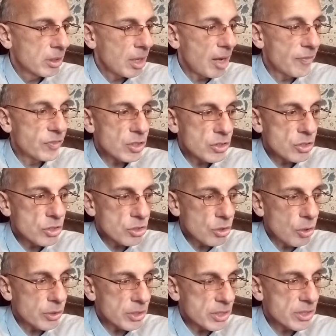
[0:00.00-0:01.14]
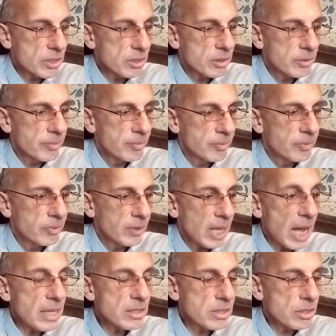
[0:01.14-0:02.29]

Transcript: of the source, as